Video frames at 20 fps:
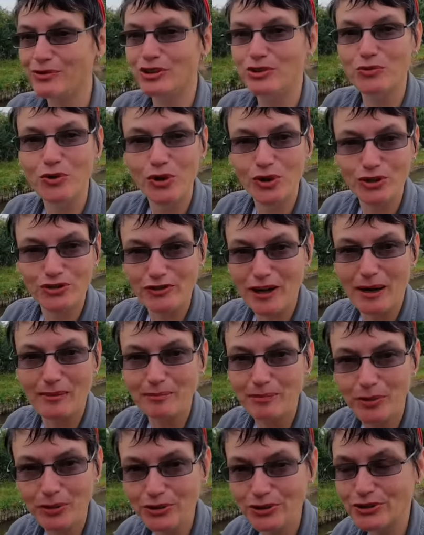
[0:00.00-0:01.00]
She walks around
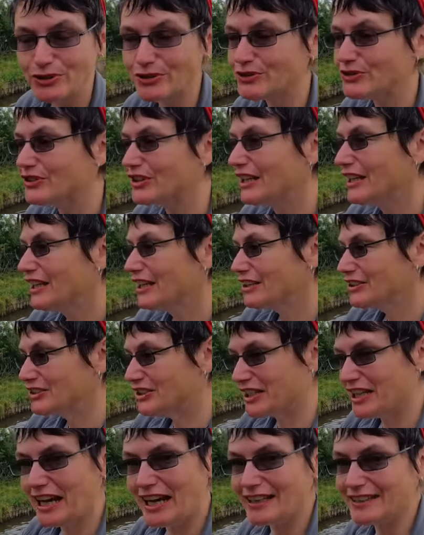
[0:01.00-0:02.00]
puddles, she
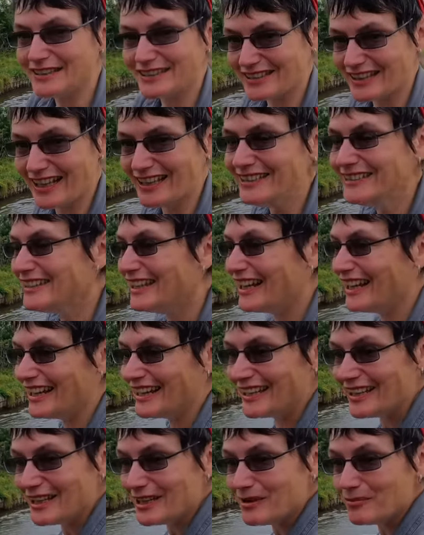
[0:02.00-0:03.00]
can't stand it.
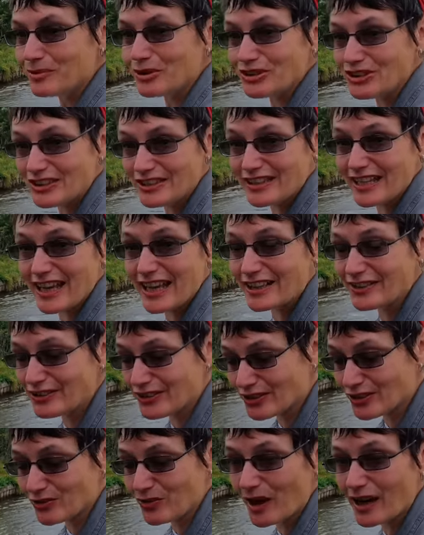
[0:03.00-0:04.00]
But she's here and
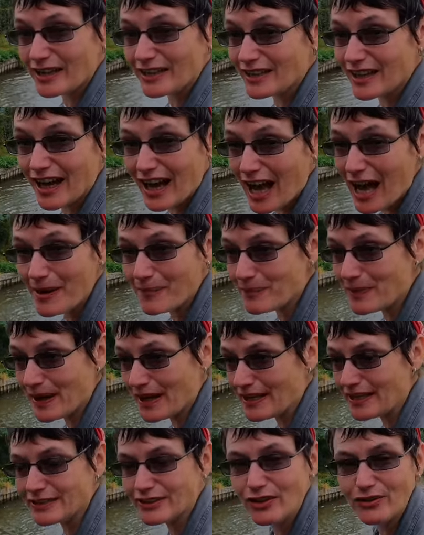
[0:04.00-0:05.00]
she's quite happy.
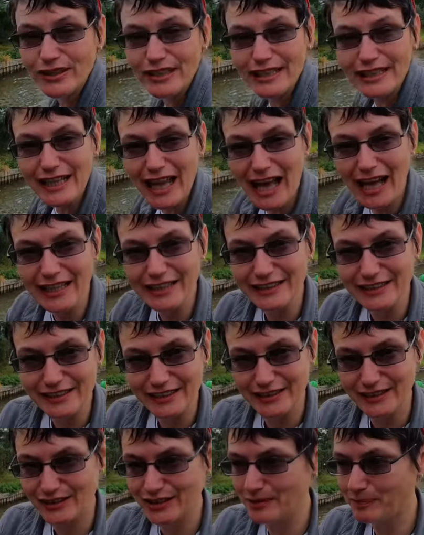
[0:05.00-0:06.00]
It's only light
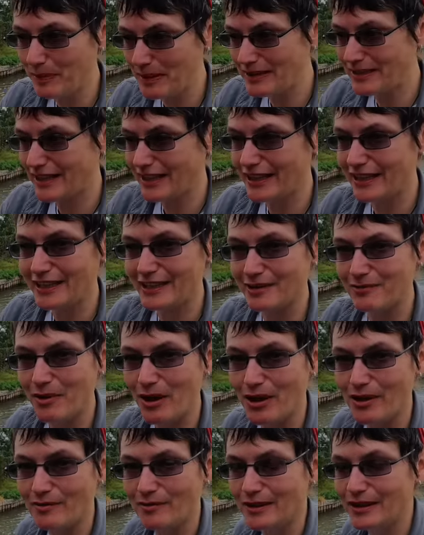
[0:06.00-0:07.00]
spitting at the
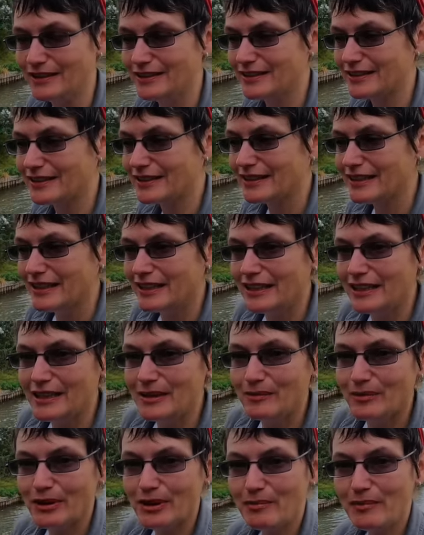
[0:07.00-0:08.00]
moment.
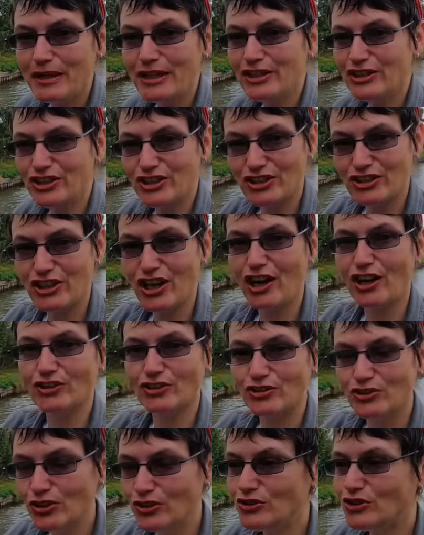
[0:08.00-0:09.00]
But the minute she
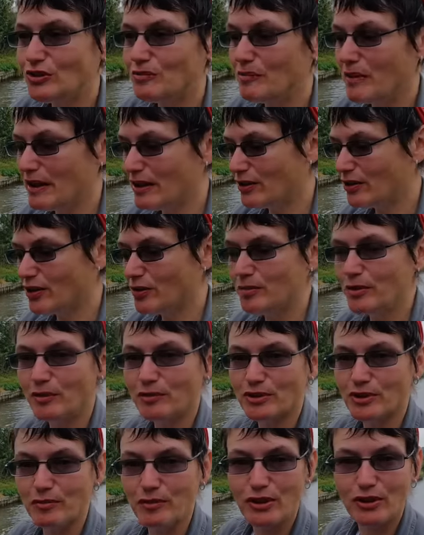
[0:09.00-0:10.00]
starts nudging me or coming
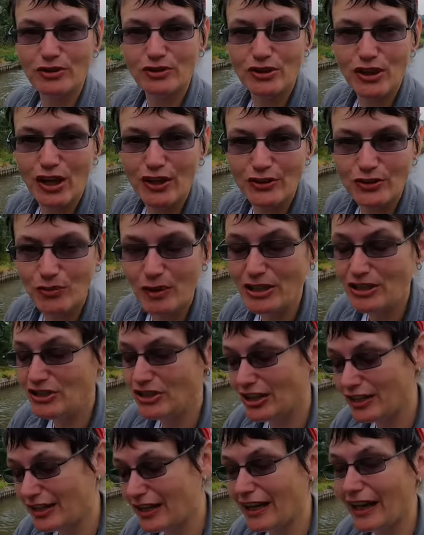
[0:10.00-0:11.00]
up to me or starts
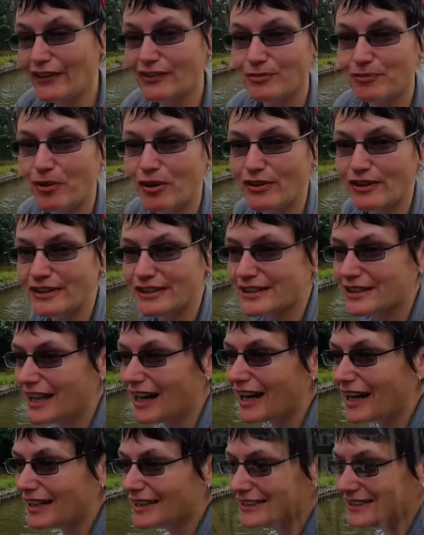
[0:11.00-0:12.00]
whinging, then I'll have to put her
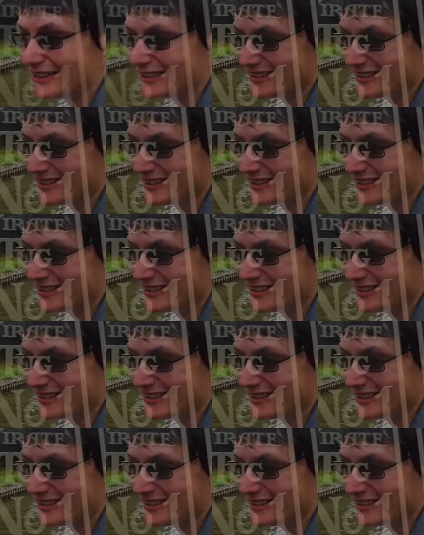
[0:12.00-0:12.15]
inside.